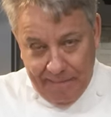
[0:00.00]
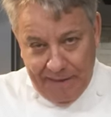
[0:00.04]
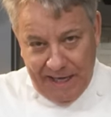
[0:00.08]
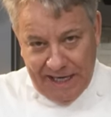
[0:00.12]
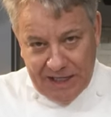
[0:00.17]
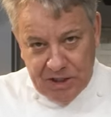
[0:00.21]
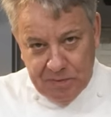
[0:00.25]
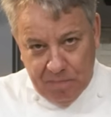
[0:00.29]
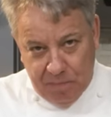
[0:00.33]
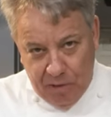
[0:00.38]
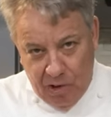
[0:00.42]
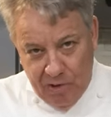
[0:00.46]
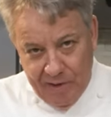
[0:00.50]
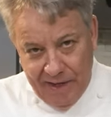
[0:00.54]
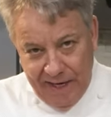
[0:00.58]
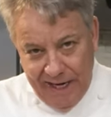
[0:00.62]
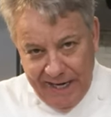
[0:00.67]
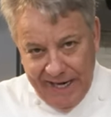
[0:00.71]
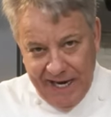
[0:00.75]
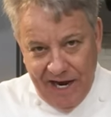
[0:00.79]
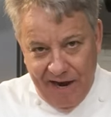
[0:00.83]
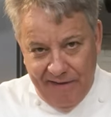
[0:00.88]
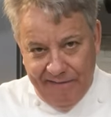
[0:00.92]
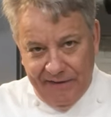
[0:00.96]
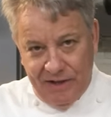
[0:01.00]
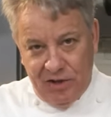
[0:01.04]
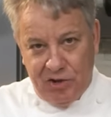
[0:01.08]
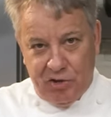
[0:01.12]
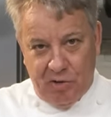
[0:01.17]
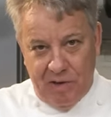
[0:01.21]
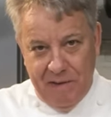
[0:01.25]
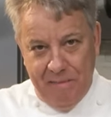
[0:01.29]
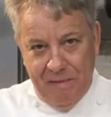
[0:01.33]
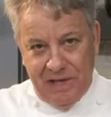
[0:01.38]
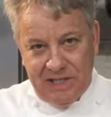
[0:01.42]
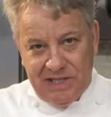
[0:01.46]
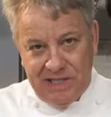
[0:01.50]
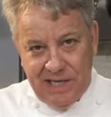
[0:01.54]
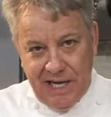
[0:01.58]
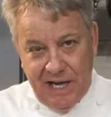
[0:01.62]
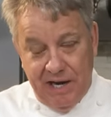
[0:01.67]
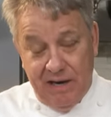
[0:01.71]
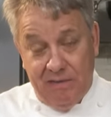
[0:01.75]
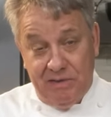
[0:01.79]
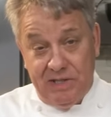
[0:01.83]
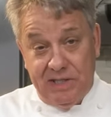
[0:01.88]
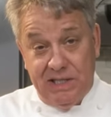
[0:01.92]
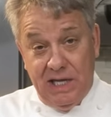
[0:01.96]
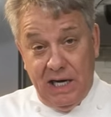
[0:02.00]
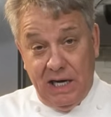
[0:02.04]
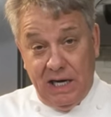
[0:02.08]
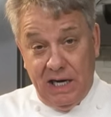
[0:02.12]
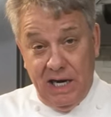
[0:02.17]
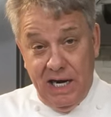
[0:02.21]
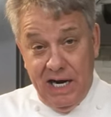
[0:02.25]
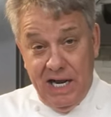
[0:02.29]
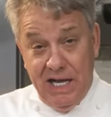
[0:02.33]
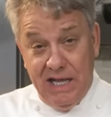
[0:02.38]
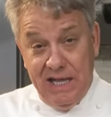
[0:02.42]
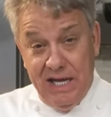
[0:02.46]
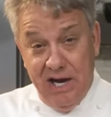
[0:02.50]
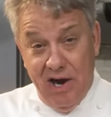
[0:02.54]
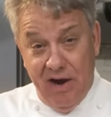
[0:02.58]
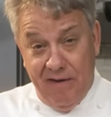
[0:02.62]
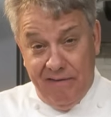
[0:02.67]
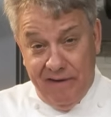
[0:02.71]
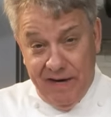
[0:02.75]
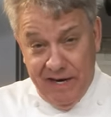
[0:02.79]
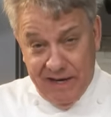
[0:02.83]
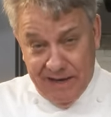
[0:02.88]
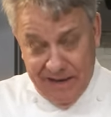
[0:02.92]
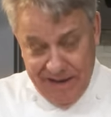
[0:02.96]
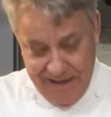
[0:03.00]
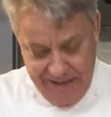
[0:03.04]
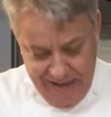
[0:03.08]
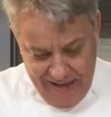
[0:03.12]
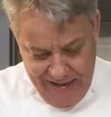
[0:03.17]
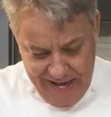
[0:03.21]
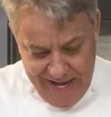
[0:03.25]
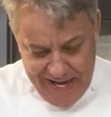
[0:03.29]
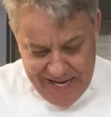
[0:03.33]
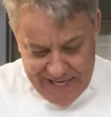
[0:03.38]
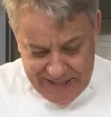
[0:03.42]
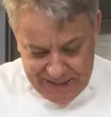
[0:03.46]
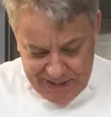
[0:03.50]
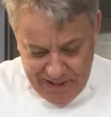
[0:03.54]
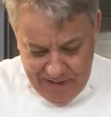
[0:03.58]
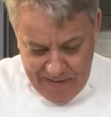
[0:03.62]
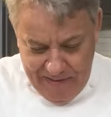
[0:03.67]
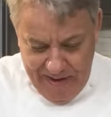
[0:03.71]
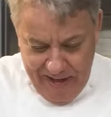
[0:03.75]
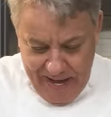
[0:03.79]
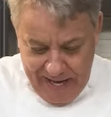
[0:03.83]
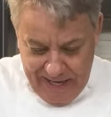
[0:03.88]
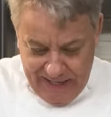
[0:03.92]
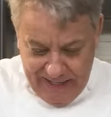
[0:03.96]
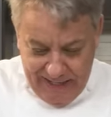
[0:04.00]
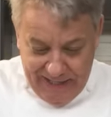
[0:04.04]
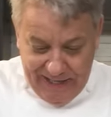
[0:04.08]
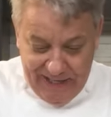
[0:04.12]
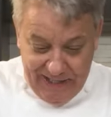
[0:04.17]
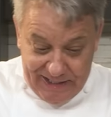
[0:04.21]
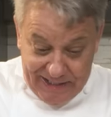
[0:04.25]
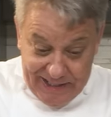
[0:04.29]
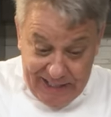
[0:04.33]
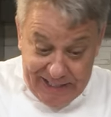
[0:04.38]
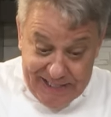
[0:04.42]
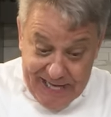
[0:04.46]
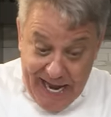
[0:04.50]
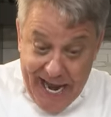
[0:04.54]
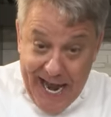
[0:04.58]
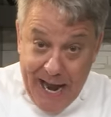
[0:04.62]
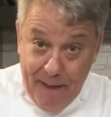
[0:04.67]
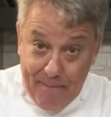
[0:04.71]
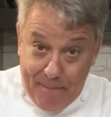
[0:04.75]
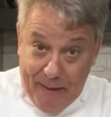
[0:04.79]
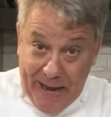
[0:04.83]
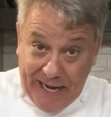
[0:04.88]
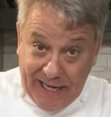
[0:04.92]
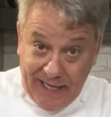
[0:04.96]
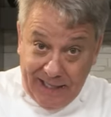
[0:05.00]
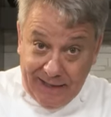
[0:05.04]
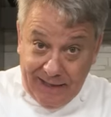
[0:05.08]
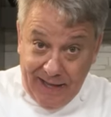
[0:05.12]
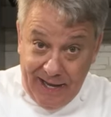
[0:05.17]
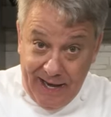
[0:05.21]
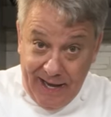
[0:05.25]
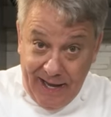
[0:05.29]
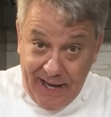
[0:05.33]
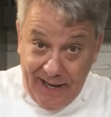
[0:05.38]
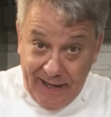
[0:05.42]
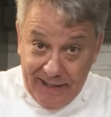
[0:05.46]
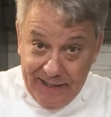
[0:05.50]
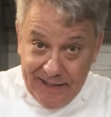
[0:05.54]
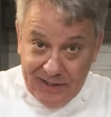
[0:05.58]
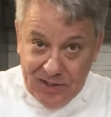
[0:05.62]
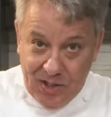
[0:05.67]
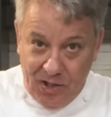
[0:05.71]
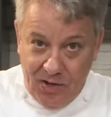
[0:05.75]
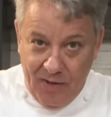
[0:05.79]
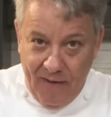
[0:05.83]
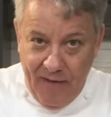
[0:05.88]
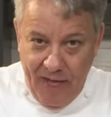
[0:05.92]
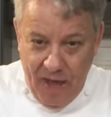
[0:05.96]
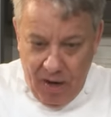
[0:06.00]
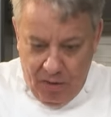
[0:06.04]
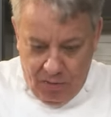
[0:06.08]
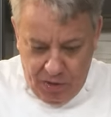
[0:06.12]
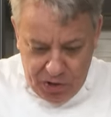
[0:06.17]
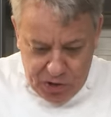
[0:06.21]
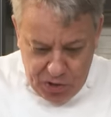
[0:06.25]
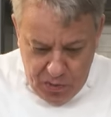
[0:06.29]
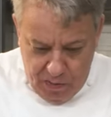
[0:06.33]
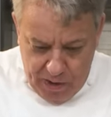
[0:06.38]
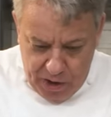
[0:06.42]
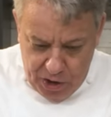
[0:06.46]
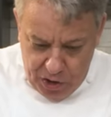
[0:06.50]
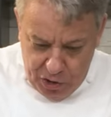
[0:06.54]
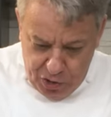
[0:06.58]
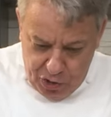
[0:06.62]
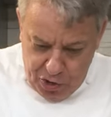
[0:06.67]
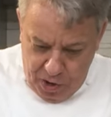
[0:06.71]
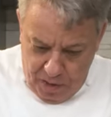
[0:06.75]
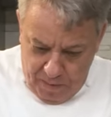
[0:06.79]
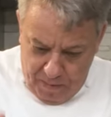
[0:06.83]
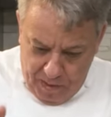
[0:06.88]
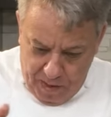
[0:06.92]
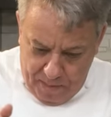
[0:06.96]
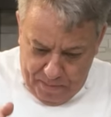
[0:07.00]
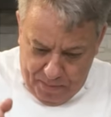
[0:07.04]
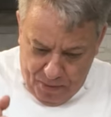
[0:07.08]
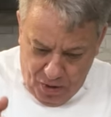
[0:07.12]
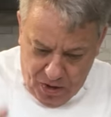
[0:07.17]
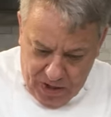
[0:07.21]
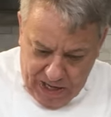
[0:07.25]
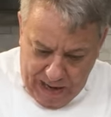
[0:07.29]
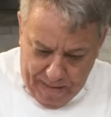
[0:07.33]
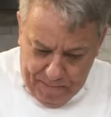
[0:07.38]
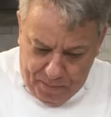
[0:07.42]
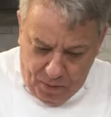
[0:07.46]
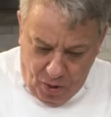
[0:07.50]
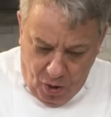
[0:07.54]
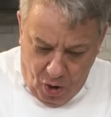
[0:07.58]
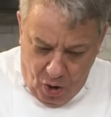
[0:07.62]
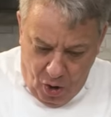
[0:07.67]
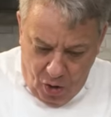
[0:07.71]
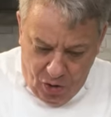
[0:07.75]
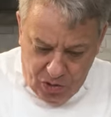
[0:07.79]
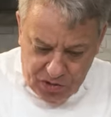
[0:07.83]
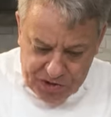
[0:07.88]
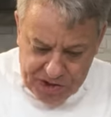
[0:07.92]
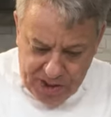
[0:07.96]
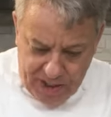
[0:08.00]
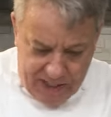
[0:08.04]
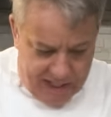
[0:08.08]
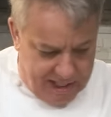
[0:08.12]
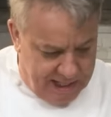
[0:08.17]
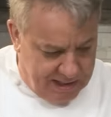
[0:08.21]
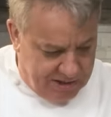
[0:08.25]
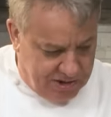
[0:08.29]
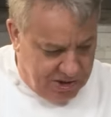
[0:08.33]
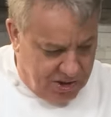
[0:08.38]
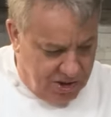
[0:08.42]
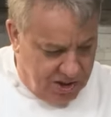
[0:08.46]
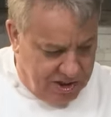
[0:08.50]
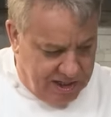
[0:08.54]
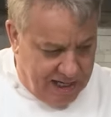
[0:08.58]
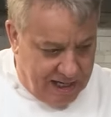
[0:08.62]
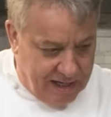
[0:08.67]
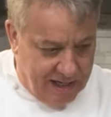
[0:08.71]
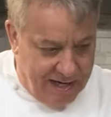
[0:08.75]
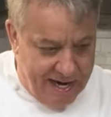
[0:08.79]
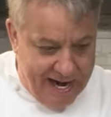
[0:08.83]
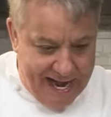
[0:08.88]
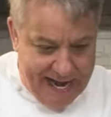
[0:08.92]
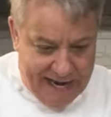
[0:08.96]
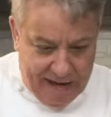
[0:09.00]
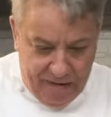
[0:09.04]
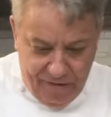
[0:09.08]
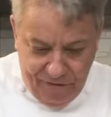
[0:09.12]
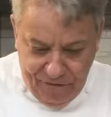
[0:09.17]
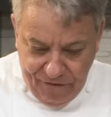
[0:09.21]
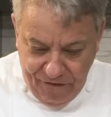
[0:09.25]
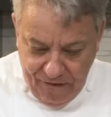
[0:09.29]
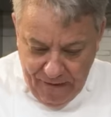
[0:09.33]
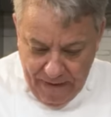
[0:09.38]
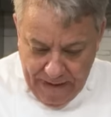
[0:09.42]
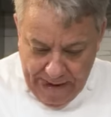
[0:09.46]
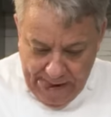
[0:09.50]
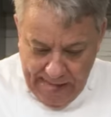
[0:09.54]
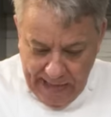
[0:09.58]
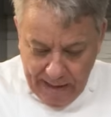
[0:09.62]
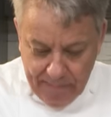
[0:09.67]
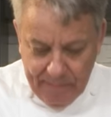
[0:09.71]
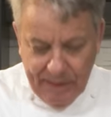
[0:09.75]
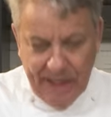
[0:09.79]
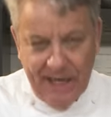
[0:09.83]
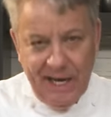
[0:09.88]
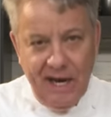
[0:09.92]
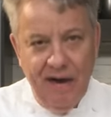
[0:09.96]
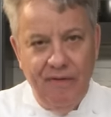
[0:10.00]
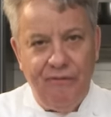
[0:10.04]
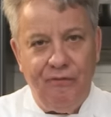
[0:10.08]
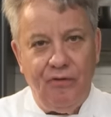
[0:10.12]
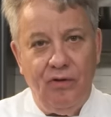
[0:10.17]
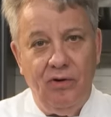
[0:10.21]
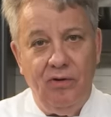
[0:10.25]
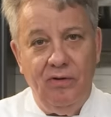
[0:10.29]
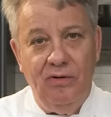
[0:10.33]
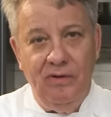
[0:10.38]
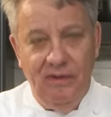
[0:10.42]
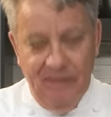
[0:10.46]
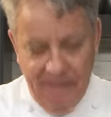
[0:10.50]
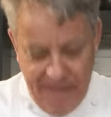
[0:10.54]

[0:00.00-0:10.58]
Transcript: It exploded in the oven. 3 months later, I was still cleaning the oven. So, because there's an air pocket in there. So what you wanna do, you wanna put a couple of holes in there. So you take a knife. Be careful.